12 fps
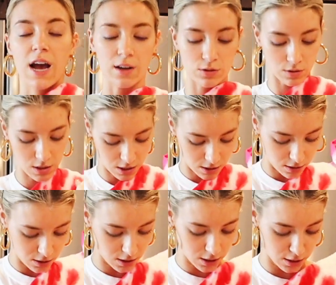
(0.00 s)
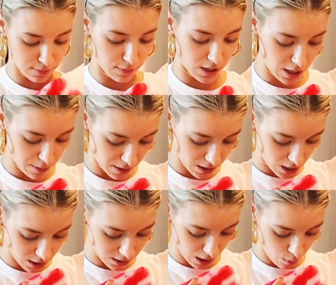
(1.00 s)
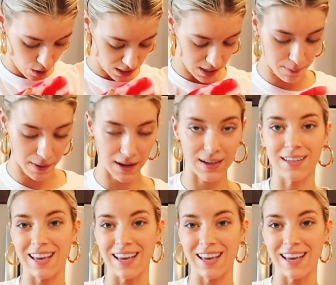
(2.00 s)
I also got this in a size medium, I think, because I wanted it big.